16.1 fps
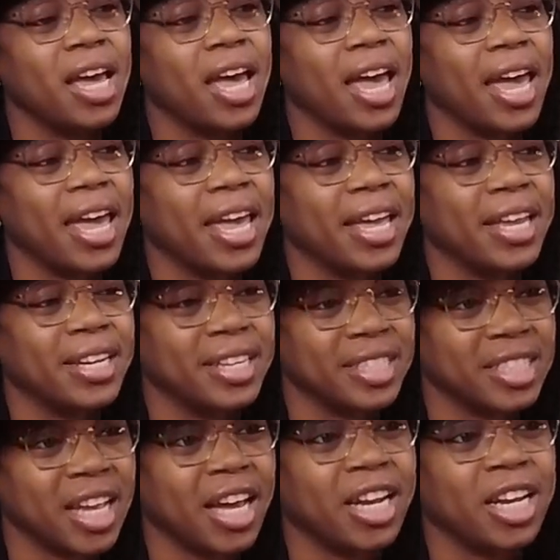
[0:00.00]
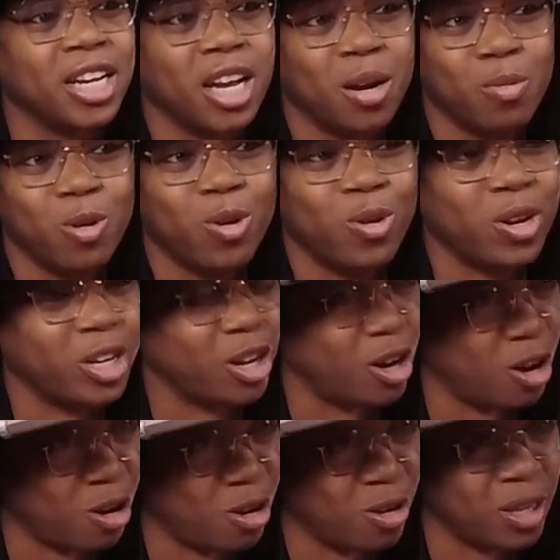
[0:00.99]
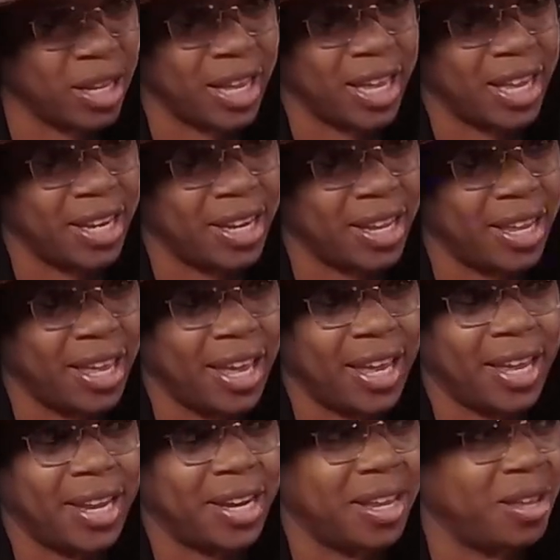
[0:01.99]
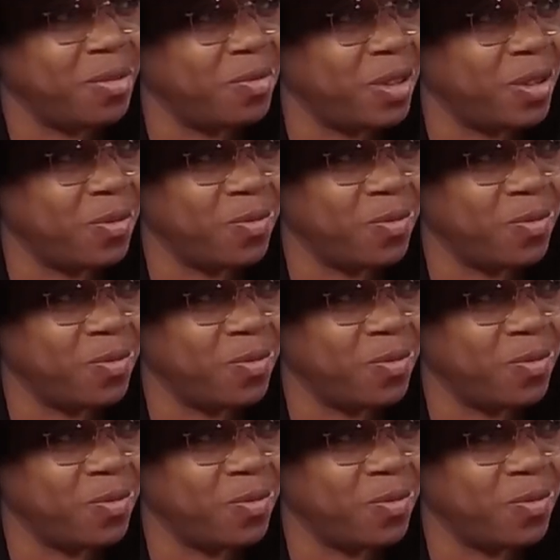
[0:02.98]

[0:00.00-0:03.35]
and decided I'm going all in. And if it